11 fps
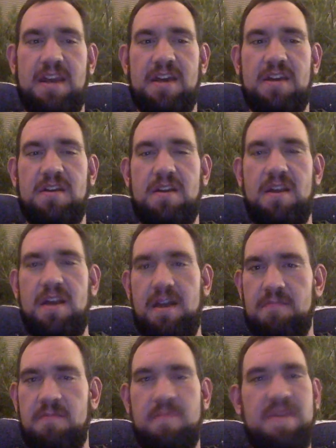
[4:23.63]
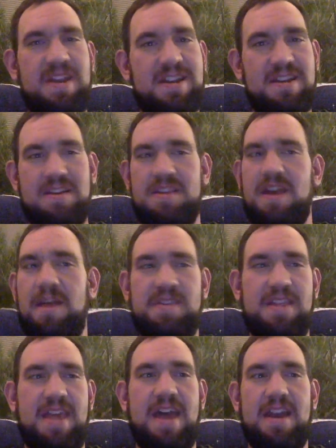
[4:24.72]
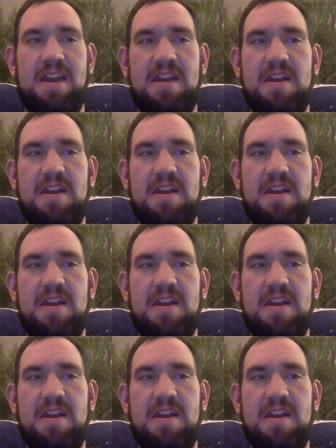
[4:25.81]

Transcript: It could, repeated times to that,